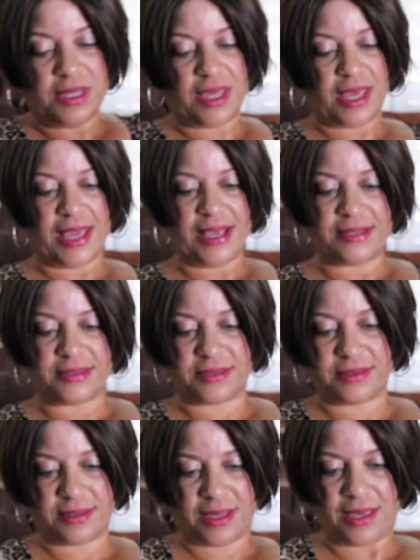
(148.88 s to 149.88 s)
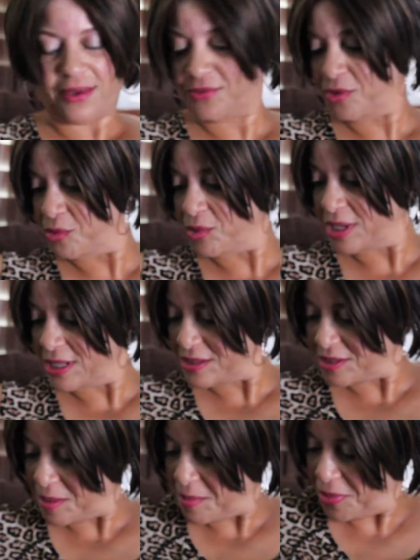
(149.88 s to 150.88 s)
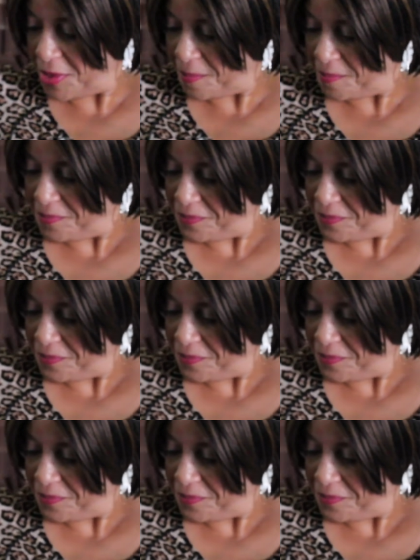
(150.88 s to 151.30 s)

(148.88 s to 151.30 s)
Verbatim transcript: in case I have to read something.